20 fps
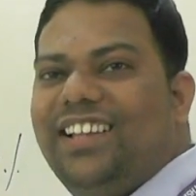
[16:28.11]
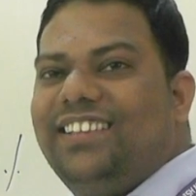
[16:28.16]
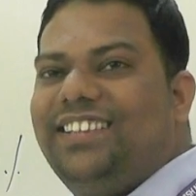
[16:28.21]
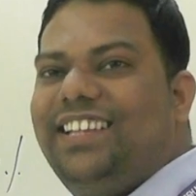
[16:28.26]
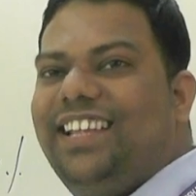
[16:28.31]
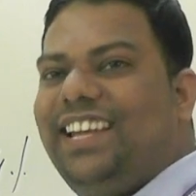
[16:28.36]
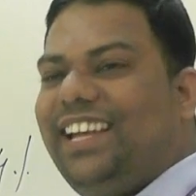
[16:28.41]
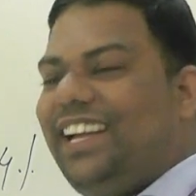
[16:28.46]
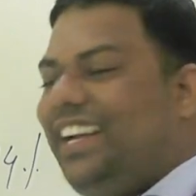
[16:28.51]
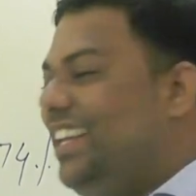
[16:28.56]

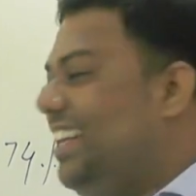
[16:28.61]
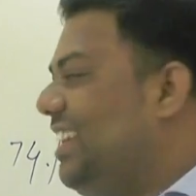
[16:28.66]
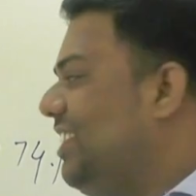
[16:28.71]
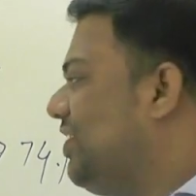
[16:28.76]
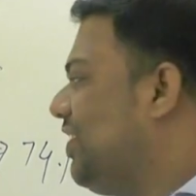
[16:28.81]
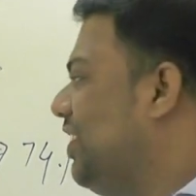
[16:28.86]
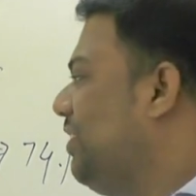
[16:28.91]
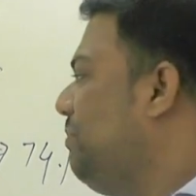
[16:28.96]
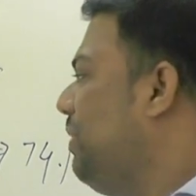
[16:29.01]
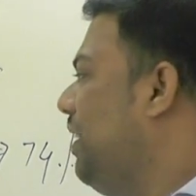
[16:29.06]
The
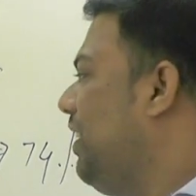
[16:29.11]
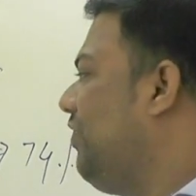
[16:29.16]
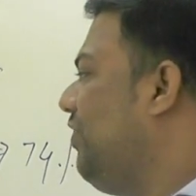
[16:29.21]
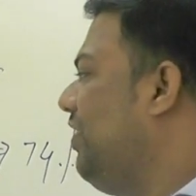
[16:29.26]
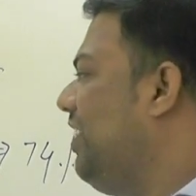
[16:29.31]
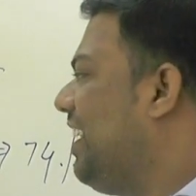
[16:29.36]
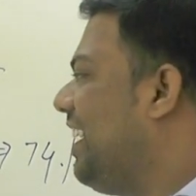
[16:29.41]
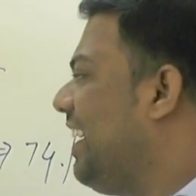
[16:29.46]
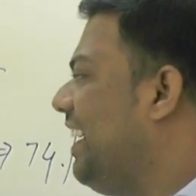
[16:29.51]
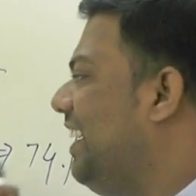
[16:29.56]
relation
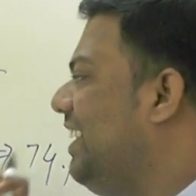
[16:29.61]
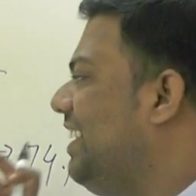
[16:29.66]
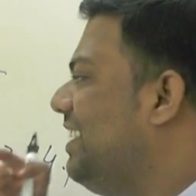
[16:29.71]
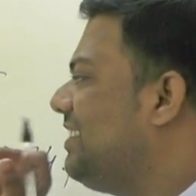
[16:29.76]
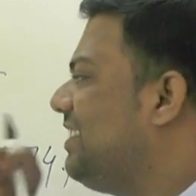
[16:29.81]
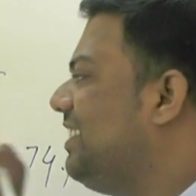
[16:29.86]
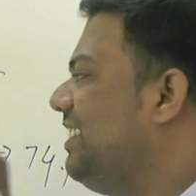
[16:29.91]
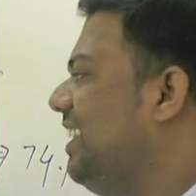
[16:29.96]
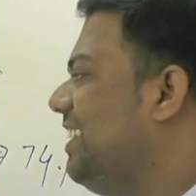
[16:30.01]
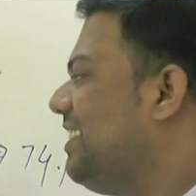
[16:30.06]
between
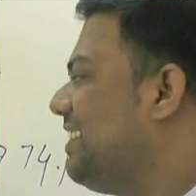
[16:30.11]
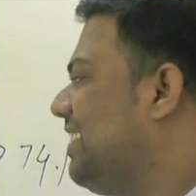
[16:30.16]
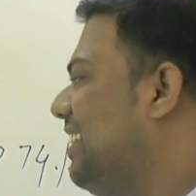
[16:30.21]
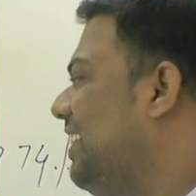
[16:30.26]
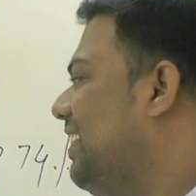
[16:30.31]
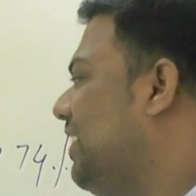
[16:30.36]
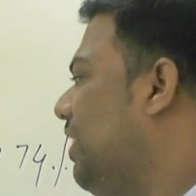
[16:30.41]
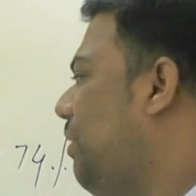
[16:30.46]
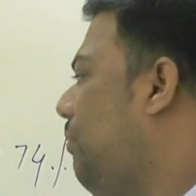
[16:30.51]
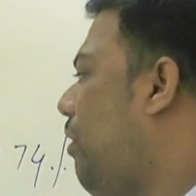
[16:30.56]
radius and edge
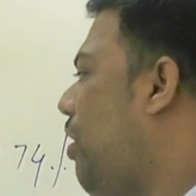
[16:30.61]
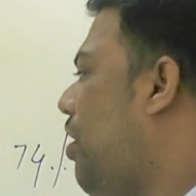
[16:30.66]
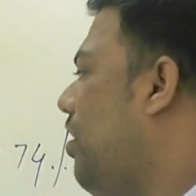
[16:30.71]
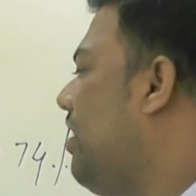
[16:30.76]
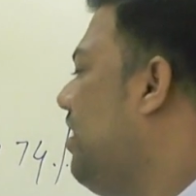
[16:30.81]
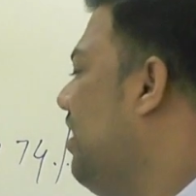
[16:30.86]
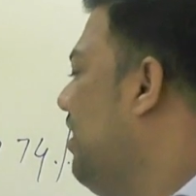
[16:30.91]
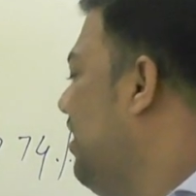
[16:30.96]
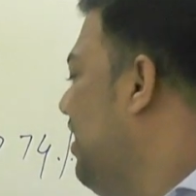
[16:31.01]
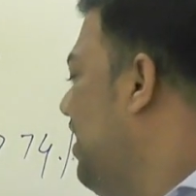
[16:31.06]
length
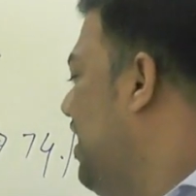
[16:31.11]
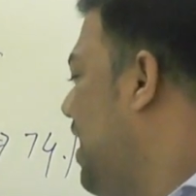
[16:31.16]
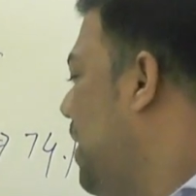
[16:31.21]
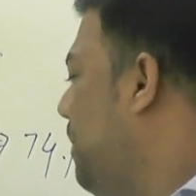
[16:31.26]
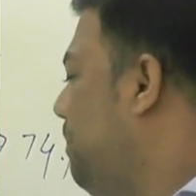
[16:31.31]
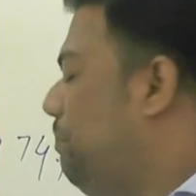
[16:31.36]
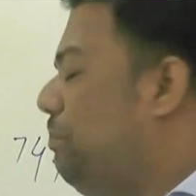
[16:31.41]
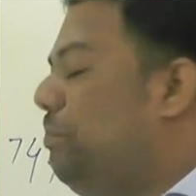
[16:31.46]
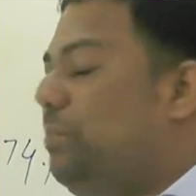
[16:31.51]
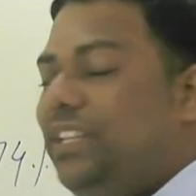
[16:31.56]
about
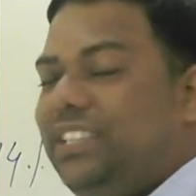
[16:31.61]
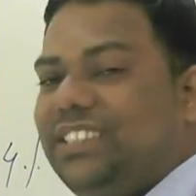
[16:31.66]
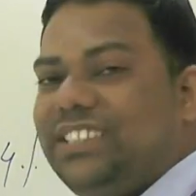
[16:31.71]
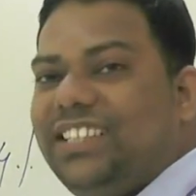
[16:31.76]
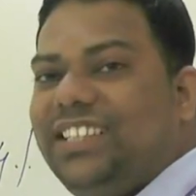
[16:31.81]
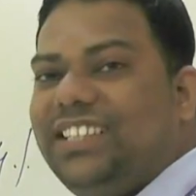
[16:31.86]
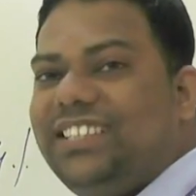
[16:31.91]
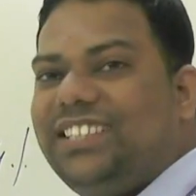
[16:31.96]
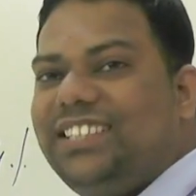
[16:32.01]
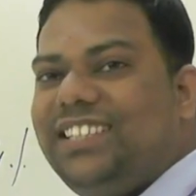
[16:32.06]

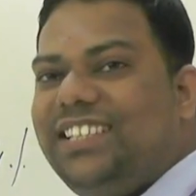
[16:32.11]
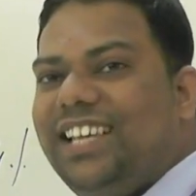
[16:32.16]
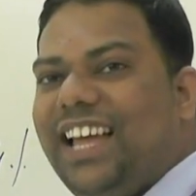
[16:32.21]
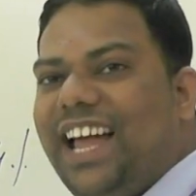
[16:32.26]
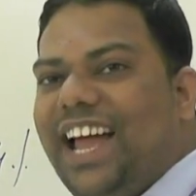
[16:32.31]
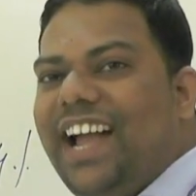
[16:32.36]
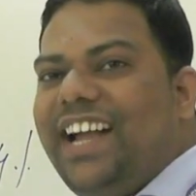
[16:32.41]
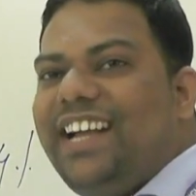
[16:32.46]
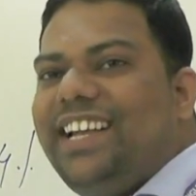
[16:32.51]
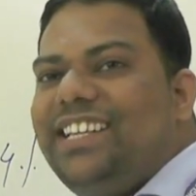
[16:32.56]
BCC
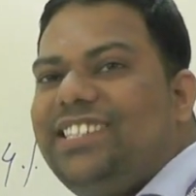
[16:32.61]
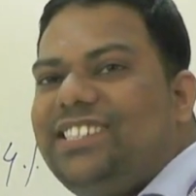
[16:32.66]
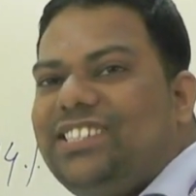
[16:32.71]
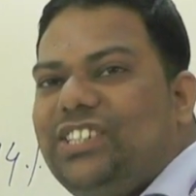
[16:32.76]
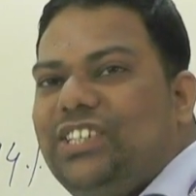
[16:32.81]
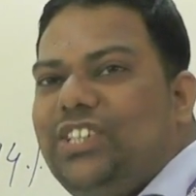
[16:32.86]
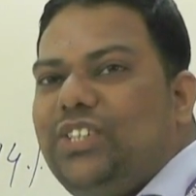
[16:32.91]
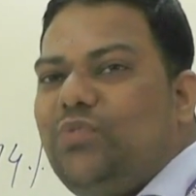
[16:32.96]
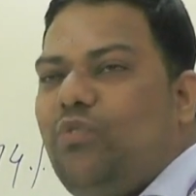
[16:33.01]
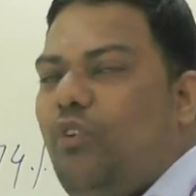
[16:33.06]
and
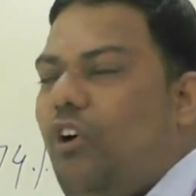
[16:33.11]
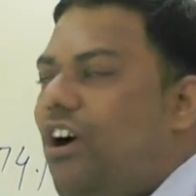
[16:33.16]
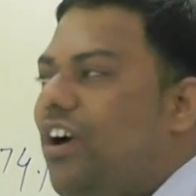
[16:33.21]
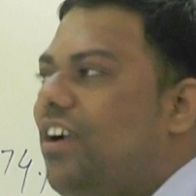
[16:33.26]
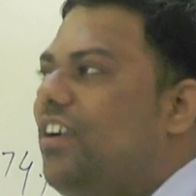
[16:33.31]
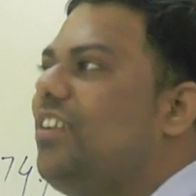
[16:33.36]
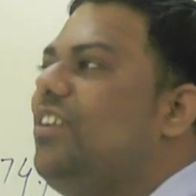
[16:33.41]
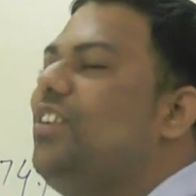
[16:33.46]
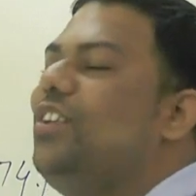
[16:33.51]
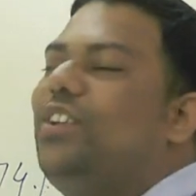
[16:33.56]
SC is what?
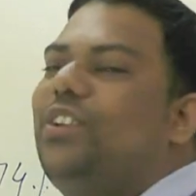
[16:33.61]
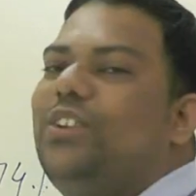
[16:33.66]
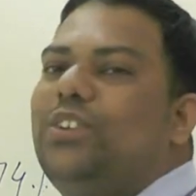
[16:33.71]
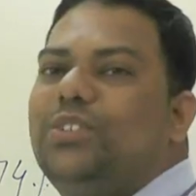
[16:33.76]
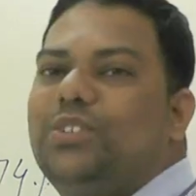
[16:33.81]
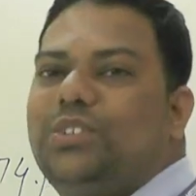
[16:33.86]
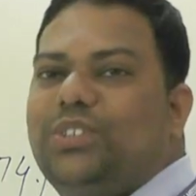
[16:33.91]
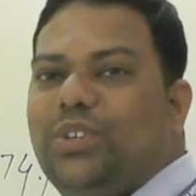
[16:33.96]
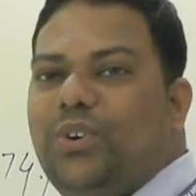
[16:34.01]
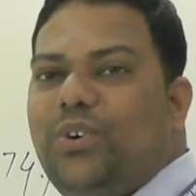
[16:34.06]

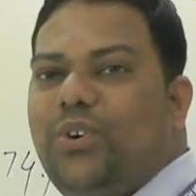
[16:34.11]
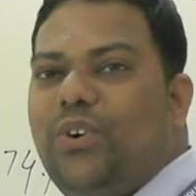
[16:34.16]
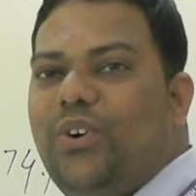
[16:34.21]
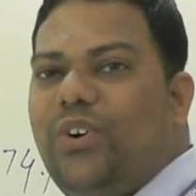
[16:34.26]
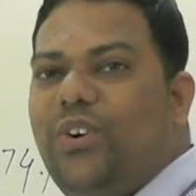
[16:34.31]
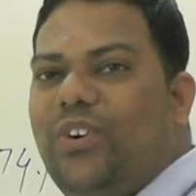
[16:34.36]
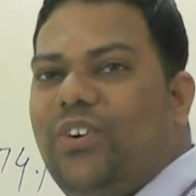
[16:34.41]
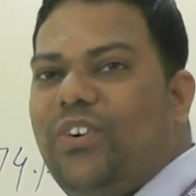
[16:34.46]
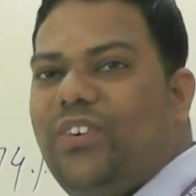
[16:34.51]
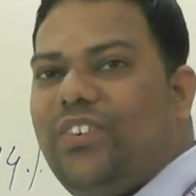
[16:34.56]

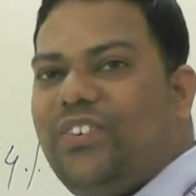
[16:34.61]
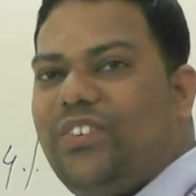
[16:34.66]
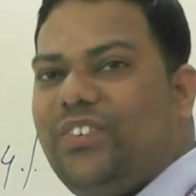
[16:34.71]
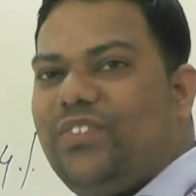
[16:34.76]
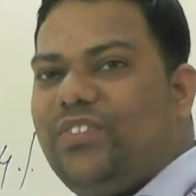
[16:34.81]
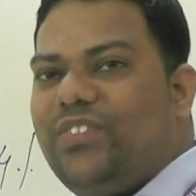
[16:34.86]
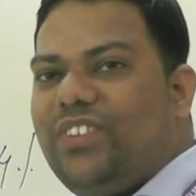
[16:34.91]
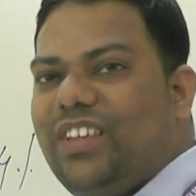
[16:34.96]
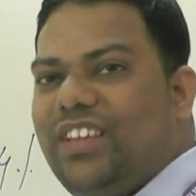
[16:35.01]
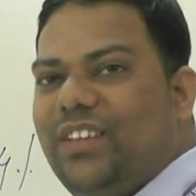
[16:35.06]
So
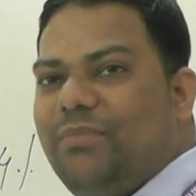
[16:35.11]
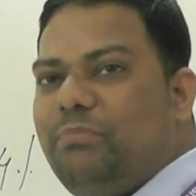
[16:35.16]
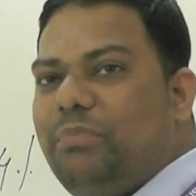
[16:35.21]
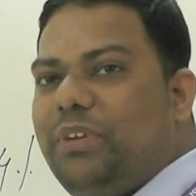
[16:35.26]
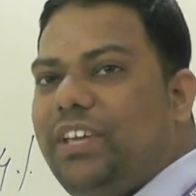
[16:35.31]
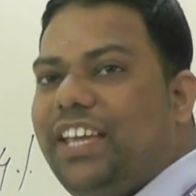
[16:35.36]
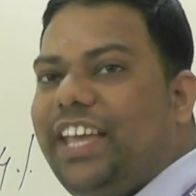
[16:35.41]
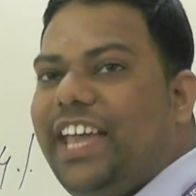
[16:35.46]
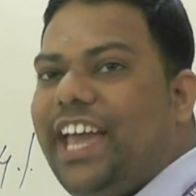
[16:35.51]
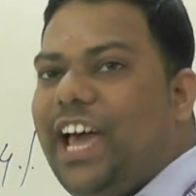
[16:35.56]

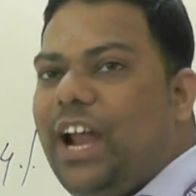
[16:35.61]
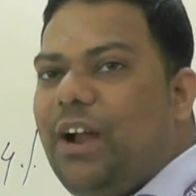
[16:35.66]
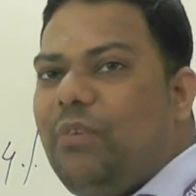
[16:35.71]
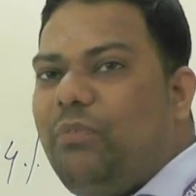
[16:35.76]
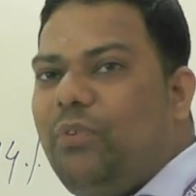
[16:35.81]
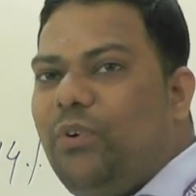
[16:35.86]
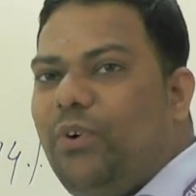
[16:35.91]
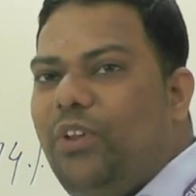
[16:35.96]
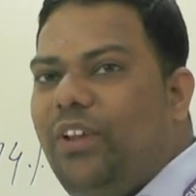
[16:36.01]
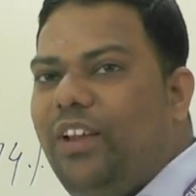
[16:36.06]
be
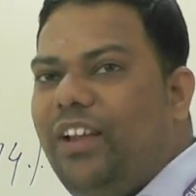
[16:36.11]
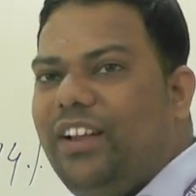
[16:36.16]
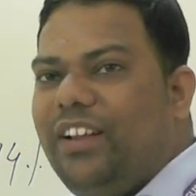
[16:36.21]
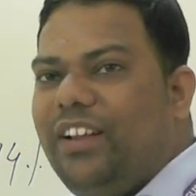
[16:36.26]
careful